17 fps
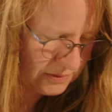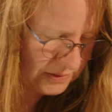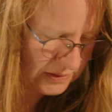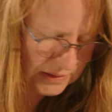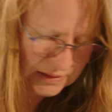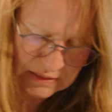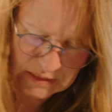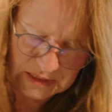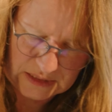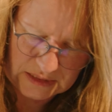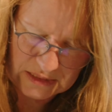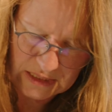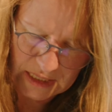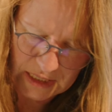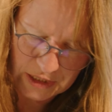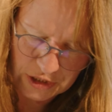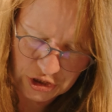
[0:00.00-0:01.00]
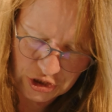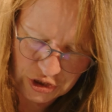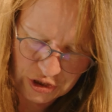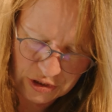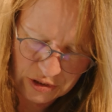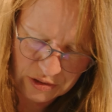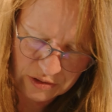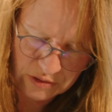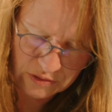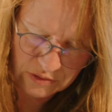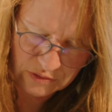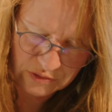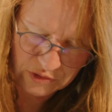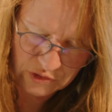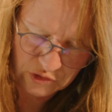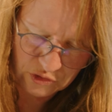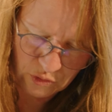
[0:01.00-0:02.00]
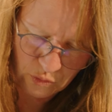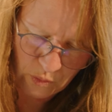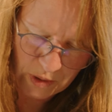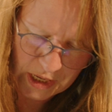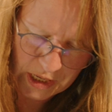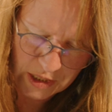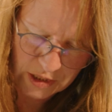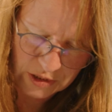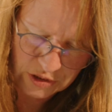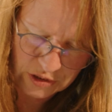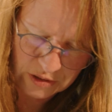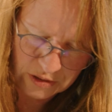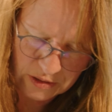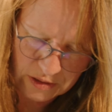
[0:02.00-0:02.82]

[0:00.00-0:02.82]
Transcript: Z dash squared